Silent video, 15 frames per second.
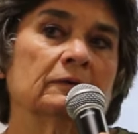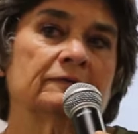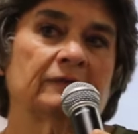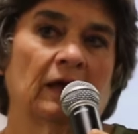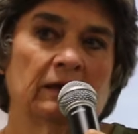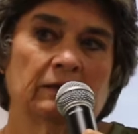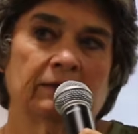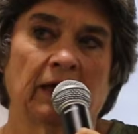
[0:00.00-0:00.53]

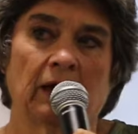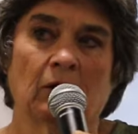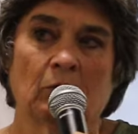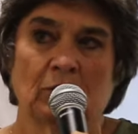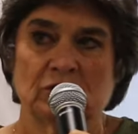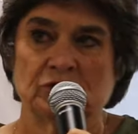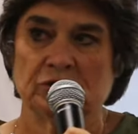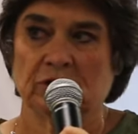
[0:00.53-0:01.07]
set
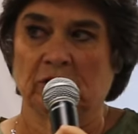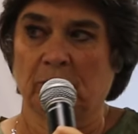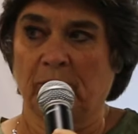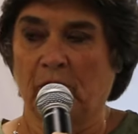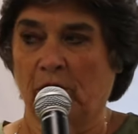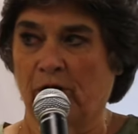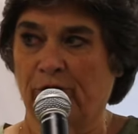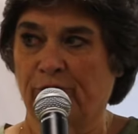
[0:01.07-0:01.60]
that question
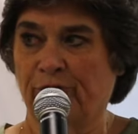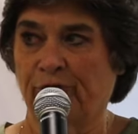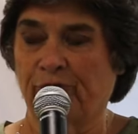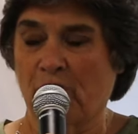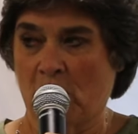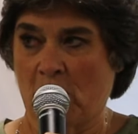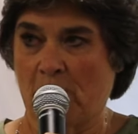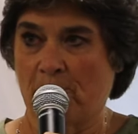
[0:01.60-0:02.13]
apart
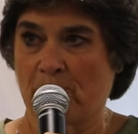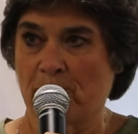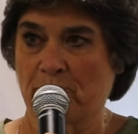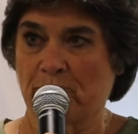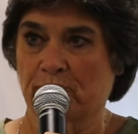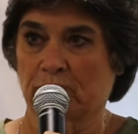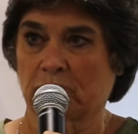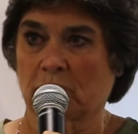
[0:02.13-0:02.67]
from
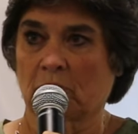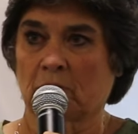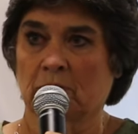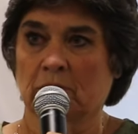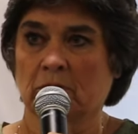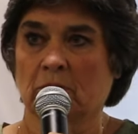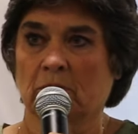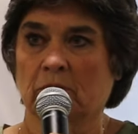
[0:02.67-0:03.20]

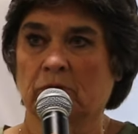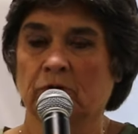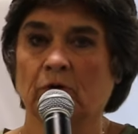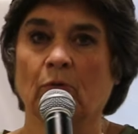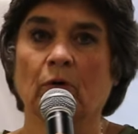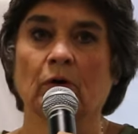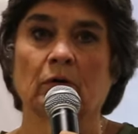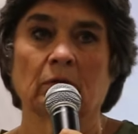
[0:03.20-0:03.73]

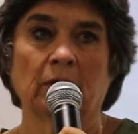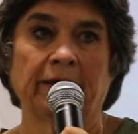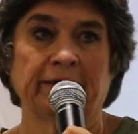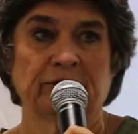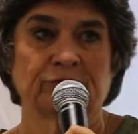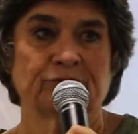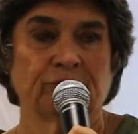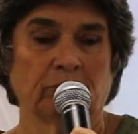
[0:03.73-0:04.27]
your
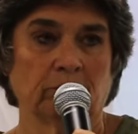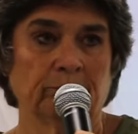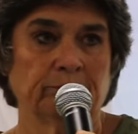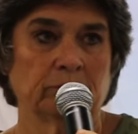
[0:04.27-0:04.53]
answer.